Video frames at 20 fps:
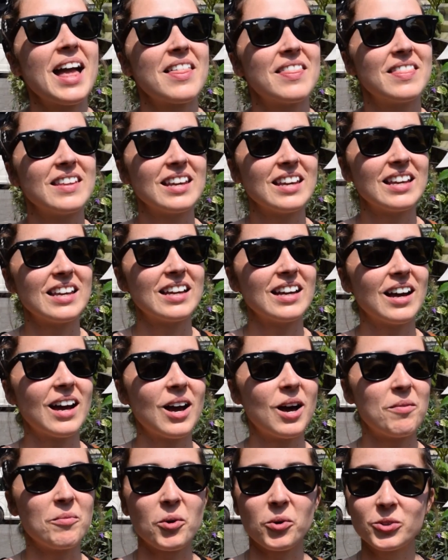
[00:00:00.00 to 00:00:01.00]
The
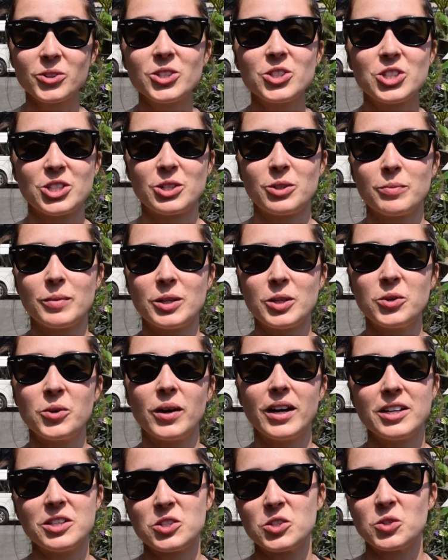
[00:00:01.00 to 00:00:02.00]
older gentleman, who
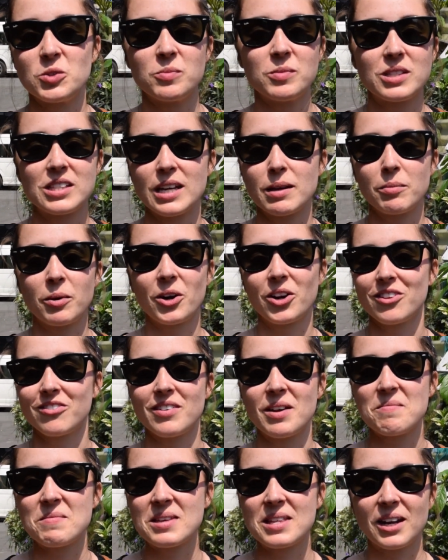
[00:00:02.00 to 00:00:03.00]
I assume is like part of the
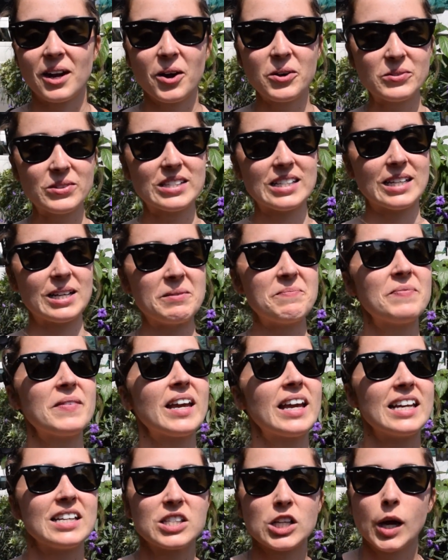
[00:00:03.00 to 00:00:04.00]
family that owns it,
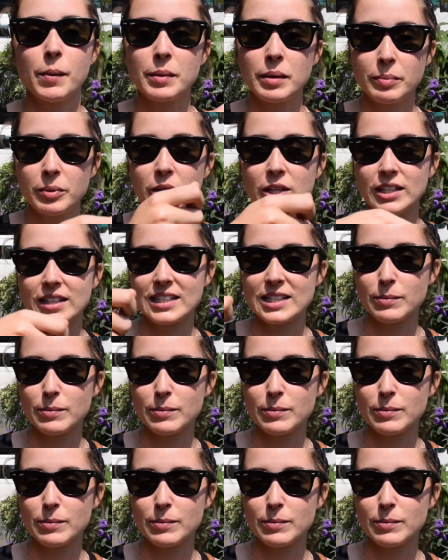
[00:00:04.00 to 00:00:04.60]
he saw me putting the